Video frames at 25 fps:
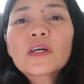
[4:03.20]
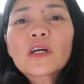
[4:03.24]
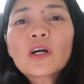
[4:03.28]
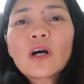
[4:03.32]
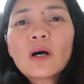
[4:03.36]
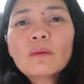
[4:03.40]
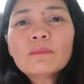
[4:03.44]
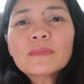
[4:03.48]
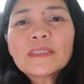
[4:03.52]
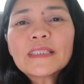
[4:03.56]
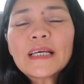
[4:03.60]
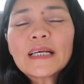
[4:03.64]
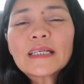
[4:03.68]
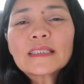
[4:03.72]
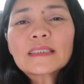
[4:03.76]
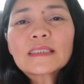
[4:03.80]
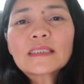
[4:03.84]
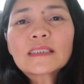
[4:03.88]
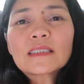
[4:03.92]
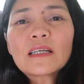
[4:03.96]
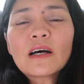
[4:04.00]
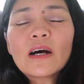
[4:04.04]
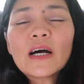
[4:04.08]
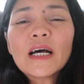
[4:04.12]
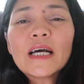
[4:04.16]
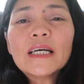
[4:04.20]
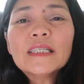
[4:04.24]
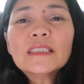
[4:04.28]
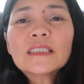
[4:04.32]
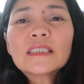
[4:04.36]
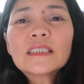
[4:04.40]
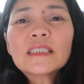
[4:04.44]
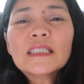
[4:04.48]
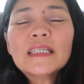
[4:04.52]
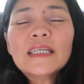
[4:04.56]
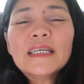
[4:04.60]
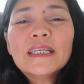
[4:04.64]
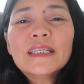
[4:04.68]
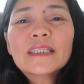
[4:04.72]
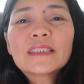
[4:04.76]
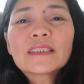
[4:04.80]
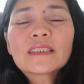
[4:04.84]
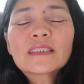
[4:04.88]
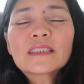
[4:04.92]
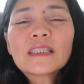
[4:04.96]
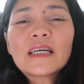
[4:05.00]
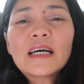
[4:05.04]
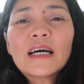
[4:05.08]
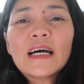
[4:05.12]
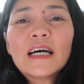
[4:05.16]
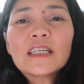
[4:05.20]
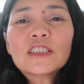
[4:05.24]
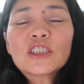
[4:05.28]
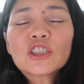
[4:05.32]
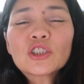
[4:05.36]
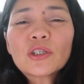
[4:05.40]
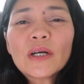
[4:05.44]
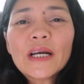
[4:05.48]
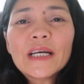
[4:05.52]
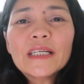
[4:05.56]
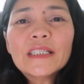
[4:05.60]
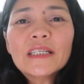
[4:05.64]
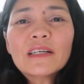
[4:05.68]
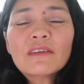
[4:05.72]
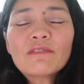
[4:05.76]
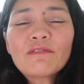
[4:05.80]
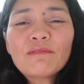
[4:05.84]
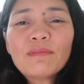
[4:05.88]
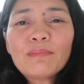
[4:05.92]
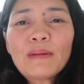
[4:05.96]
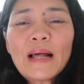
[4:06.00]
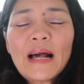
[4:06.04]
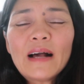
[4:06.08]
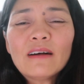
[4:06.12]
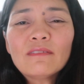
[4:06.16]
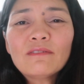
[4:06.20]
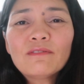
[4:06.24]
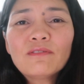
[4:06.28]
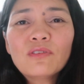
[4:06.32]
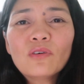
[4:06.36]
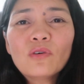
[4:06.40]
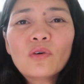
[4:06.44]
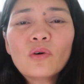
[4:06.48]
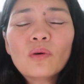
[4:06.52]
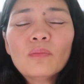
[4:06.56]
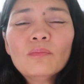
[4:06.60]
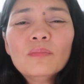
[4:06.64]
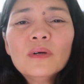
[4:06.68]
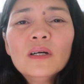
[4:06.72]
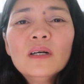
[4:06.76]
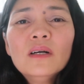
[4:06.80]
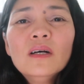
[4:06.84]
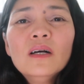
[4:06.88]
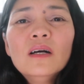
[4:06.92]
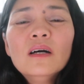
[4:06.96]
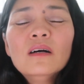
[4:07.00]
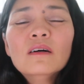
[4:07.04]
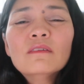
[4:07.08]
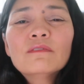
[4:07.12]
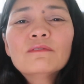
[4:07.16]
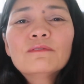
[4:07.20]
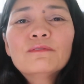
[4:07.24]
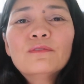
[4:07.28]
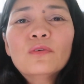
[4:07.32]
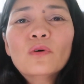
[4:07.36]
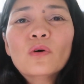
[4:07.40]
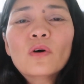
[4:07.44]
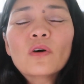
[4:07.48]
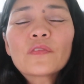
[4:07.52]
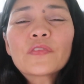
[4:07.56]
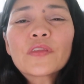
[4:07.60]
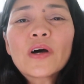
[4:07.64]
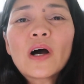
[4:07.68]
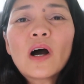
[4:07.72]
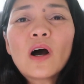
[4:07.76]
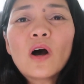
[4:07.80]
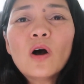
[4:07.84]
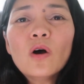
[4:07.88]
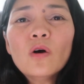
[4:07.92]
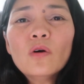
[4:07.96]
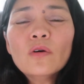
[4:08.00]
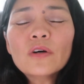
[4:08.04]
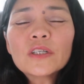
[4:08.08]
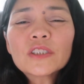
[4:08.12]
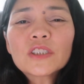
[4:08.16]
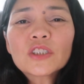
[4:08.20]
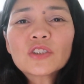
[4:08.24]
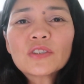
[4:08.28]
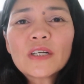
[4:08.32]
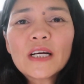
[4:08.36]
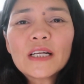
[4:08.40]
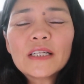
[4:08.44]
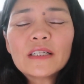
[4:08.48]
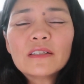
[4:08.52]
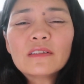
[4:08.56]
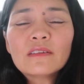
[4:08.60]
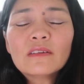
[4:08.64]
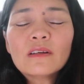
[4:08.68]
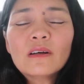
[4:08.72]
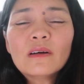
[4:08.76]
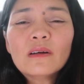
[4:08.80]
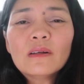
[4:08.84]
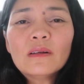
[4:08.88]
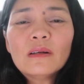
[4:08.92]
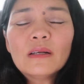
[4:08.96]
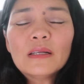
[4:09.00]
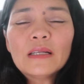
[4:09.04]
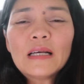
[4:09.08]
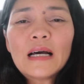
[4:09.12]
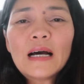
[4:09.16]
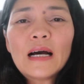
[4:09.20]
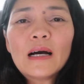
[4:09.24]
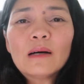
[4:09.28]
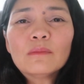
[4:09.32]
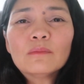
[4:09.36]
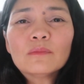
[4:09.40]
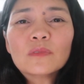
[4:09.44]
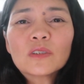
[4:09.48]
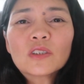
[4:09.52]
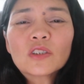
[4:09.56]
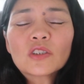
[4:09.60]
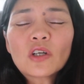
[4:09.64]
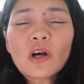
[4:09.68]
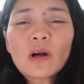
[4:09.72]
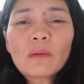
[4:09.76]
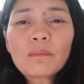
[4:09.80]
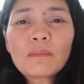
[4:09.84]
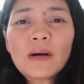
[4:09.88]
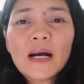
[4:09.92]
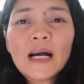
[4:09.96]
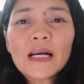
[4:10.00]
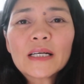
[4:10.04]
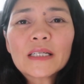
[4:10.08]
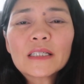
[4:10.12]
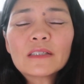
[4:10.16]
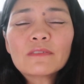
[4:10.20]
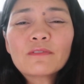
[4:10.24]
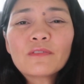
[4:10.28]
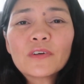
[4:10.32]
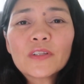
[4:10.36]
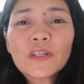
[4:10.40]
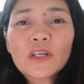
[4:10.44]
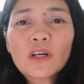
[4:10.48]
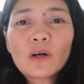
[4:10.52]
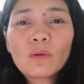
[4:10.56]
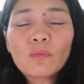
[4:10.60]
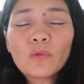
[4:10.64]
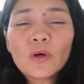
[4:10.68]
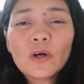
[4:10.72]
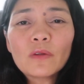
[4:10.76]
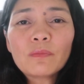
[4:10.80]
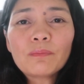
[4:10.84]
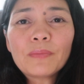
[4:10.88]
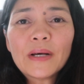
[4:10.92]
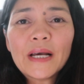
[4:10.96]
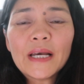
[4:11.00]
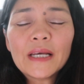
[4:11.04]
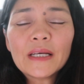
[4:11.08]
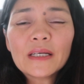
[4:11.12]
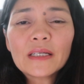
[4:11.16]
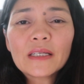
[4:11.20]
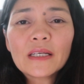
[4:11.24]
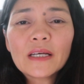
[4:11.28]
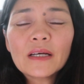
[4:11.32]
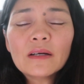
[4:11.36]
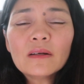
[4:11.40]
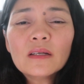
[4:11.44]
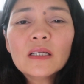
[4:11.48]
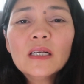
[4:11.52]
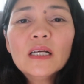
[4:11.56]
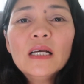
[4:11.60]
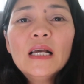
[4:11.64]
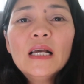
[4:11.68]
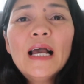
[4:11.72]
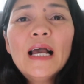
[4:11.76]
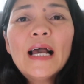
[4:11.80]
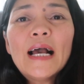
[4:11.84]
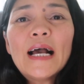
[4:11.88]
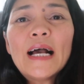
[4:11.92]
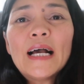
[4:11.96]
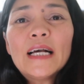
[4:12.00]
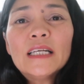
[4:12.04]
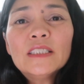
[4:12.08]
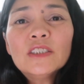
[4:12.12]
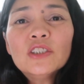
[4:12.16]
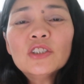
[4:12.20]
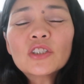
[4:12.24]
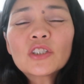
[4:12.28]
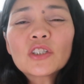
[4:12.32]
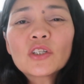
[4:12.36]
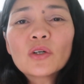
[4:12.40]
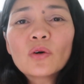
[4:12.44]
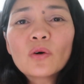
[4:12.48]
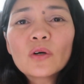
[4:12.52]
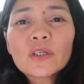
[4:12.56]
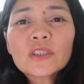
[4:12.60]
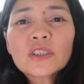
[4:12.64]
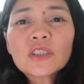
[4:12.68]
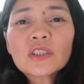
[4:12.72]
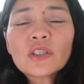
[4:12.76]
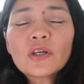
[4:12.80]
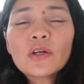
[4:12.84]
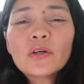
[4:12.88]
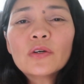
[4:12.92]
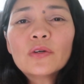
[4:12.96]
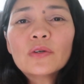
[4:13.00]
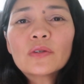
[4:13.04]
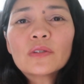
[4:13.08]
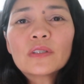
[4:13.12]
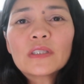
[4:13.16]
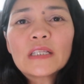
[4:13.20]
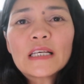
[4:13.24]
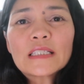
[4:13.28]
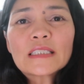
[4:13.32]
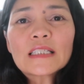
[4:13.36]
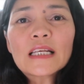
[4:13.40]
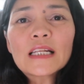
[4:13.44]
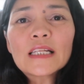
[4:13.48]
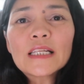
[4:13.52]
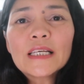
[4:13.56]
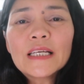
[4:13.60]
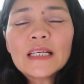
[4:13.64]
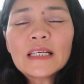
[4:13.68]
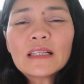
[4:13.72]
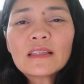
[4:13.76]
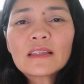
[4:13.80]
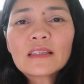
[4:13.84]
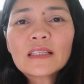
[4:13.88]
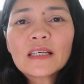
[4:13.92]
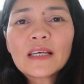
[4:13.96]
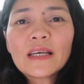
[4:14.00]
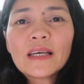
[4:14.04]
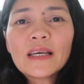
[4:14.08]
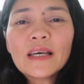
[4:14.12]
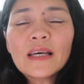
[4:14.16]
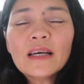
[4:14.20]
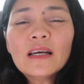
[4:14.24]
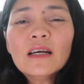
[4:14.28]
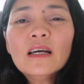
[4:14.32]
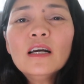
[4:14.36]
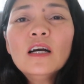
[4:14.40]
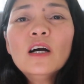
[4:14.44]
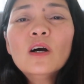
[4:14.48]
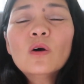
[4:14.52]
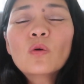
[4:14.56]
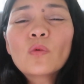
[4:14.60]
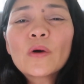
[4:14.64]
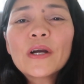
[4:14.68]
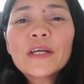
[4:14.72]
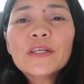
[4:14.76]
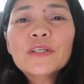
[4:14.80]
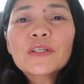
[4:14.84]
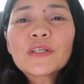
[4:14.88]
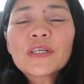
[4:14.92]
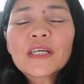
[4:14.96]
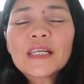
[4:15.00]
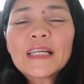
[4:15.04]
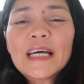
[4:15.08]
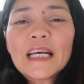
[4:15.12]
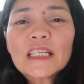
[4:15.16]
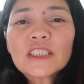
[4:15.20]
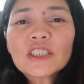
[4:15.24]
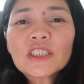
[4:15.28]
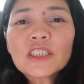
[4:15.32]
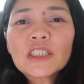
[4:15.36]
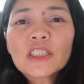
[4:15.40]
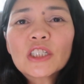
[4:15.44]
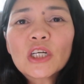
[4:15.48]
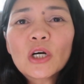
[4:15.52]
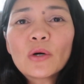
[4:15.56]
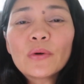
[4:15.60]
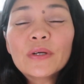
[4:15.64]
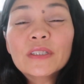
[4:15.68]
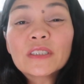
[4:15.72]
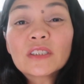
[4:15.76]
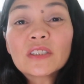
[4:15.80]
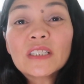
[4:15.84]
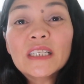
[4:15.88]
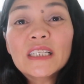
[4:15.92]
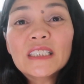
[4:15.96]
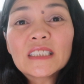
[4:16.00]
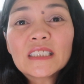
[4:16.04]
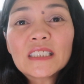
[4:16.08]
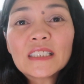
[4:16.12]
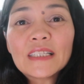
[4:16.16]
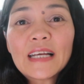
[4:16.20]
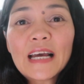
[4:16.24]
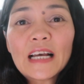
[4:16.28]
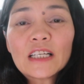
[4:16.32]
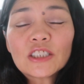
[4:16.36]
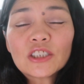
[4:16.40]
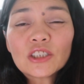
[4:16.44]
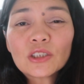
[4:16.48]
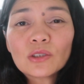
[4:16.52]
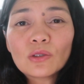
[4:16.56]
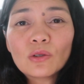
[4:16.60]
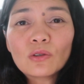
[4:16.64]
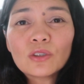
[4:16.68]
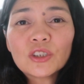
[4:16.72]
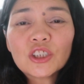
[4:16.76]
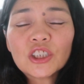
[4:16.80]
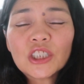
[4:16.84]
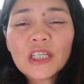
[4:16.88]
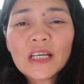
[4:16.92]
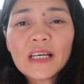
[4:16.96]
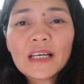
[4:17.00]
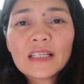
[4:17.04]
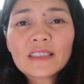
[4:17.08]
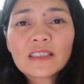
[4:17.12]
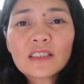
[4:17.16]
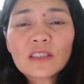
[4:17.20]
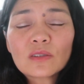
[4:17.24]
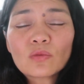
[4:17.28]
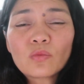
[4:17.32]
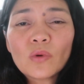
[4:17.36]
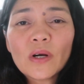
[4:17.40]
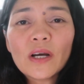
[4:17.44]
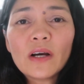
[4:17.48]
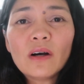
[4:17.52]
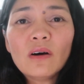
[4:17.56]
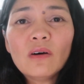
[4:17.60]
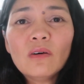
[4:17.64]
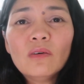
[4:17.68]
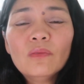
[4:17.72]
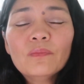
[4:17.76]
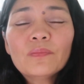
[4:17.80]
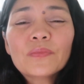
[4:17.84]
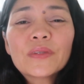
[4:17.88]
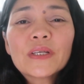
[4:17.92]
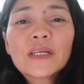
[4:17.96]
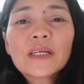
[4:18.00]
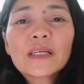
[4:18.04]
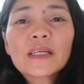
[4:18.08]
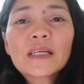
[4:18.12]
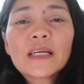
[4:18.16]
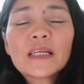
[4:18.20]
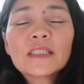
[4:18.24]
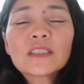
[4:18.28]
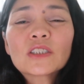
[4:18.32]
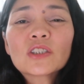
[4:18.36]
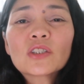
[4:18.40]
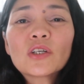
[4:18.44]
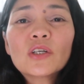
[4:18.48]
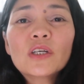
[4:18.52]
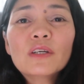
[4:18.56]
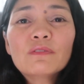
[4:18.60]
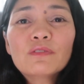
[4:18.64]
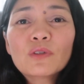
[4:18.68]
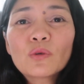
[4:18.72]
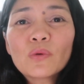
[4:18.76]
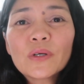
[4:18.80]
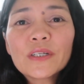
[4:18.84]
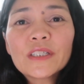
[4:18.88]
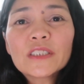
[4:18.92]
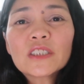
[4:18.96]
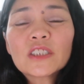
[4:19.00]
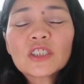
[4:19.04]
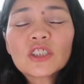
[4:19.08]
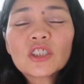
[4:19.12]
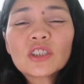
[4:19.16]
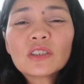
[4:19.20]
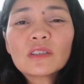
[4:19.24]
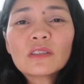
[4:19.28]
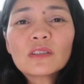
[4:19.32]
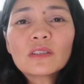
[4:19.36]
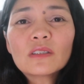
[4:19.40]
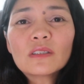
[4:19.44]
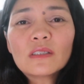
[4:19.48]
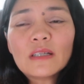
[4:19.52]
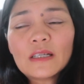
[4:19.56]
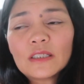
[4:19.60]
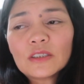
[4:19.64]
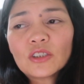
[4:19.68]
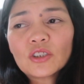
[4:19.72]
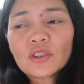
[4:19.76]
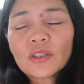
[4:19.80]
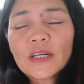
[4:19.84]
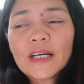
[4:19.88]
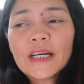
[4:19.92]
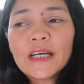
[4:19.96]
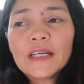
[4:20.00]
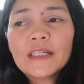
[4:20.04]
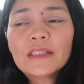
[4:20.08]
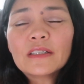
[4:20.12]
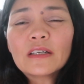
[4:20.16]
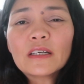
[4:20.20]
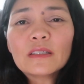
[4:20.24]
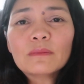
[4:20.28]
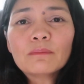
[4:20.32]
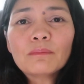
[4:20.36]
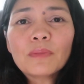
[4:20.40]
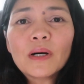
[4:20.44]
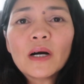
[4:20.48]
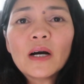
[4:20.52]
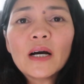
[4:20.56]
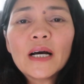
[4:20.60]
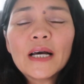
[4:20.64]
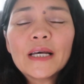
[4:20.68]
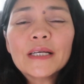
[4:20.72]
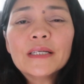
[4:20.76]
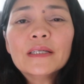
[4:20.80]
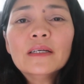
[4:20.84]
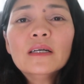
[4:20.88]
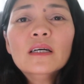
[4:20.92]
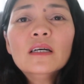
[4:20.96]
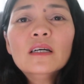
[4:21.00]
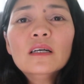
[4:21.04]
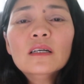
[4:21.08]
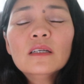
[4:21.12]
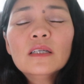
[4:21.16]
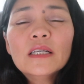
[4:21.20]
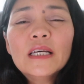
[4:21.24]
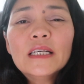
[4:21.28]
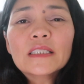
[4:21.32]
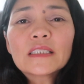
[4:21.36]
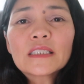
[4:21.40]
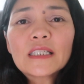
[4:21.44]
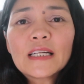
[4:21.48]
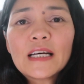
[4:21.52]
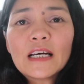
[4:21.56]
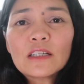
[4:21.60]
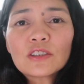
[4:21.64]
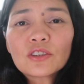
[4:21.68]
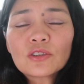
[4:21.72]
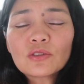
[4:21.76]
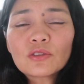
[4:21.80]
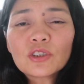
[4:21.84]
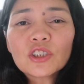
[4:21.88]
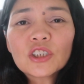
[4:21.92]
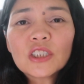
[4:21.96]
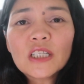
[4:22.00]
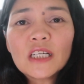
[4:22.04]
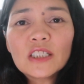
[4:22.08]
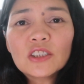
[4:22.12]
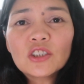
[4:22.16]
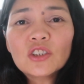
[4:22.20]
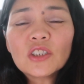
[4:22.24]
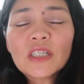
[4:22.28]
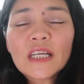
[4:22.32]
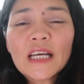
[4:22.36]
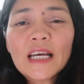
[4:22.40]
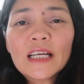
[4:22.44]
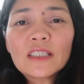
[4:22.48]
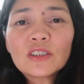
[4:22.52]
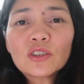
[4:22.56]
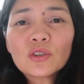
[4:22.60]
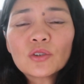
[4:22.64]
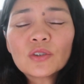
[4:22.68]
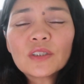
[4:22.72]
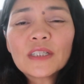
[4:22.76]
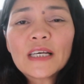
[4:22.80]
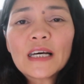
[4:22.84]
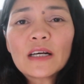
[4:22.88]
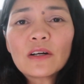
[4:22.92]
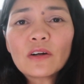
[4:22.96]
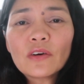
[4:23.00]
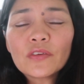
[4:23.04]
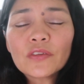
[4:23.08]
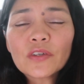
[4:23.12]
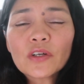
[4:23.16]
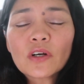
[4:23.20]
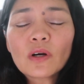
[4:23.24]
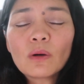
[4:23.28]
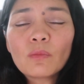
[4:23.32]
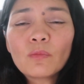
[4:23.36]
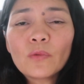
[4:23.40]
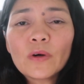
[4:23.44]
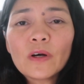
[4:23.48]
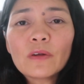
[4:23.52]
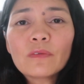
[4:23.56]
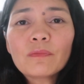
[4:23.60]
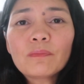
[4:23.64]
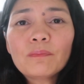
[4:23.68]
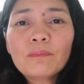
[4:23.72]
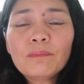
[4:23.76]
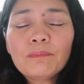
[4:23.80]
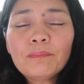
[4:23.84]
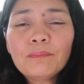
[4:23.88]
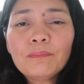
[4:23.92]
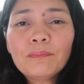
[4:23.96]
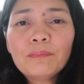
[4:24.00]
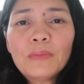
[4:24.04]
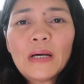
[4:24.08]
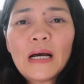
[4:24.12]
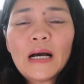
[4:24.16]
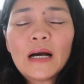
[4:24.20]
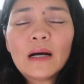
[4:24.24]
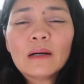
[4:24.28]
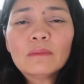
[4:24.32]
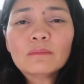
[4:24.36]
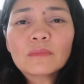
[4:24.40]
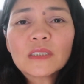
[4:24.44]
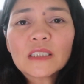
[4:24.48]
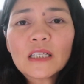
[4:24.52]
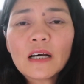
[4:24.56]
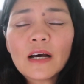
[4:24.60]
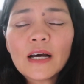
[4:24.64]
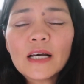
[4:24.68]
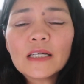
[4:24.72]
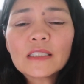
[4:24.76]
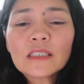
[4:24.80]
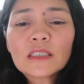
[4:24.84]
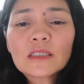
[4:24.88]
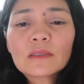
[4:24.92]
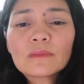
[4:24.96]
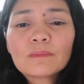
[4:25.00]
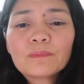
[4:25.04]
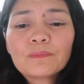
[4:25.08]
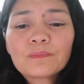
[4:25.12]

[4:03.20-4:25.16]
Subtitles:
Commsec site is a trading platform for the whole Australian stock market for the Commonwealth Bank, yeah. And you can also, there's a link there where you can actually go into international shares as well, okay? So if you wanted to trade and buy international shares, you can do that on the Commonwealth site,